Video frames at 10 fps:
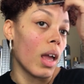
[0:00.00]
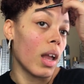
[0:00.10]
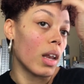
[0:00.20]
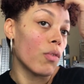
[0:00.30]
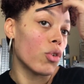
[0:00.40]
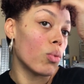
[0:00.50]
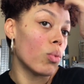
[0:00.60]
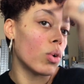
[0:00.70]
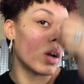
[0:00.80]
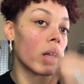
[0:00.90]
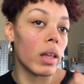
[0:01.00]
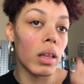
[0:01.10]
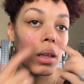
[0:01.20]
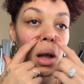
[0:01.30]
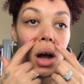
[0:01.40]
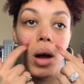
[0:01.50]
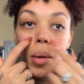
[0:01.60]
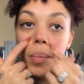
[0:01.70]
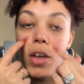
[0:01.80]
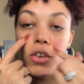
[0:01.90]
And if you want,
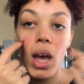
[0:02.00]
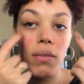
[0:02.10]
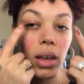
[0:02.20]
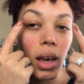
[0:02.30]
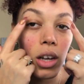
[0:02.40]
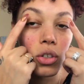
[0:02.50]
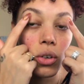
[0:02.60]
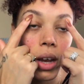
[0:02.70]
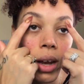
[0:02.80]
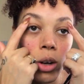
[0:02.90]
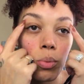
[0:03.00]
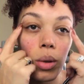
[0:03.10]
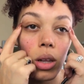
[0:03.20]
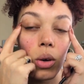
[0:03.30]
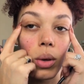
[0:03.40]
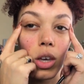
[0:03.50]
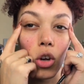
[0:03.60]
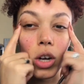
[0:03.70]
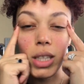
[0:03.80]
if you have like extra hairs below here,